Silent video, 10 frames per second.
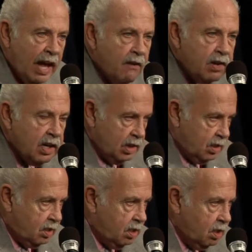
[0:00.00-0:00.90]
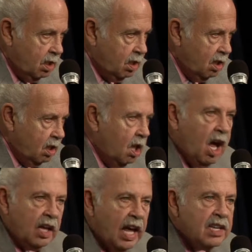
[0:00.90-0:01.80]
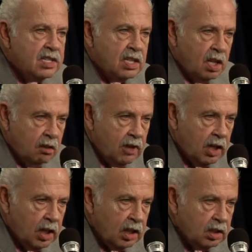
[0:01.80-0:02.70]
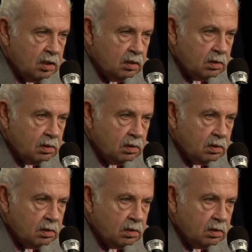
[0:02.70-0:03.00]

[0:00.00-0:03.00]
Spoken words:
evidence against Hillary Clinton,